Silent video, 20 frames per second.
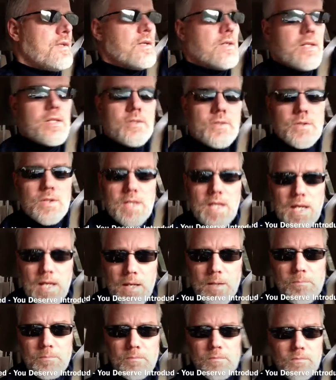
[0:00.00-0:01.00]
in your
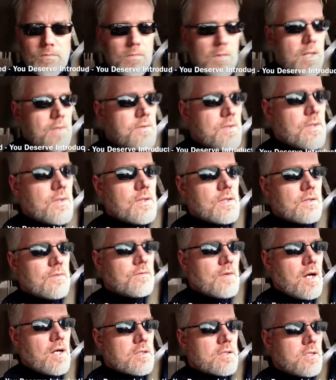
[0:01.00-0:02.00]
camp, right there in the
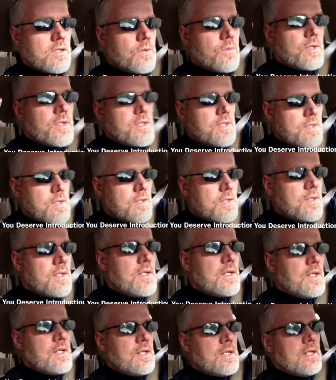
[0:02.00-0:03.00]
foxhole with you.
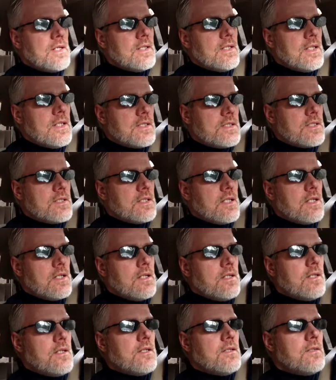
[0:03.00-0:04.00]
And let's
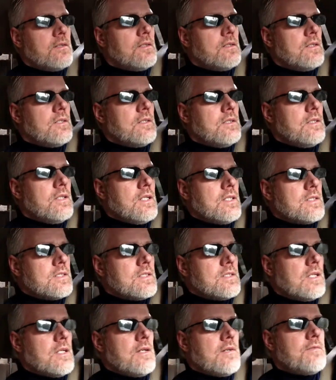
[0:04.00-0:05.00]

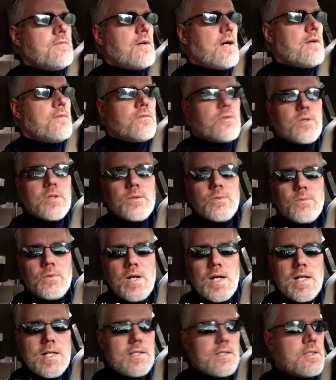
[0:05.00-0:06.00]
fight for your
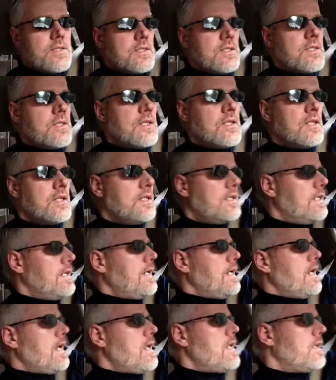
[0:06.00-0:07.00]
rights.
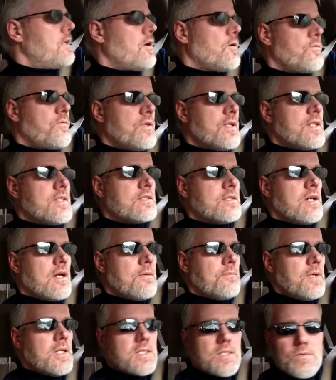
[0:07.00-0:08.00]
And hopefully it's
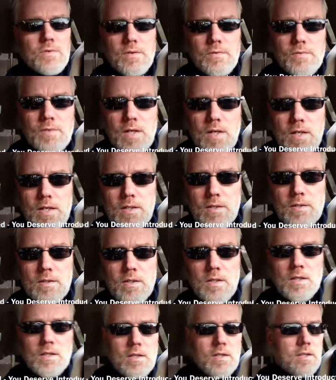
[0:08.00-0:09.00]
not much of a fight.
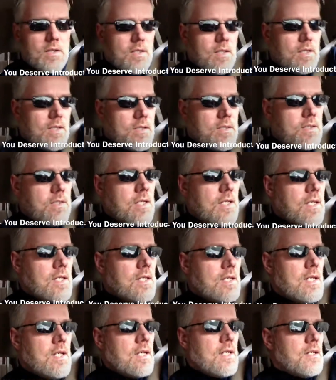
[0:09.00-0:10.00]
It's
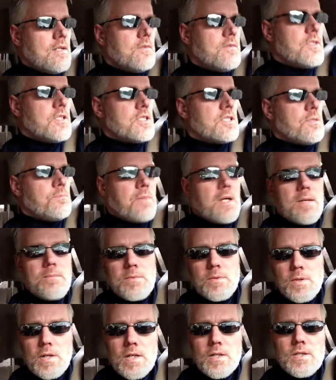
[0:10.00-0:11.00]
just a
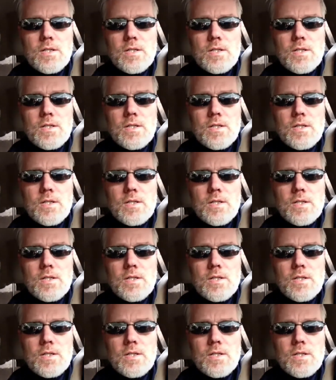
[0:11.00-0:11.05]
paperwork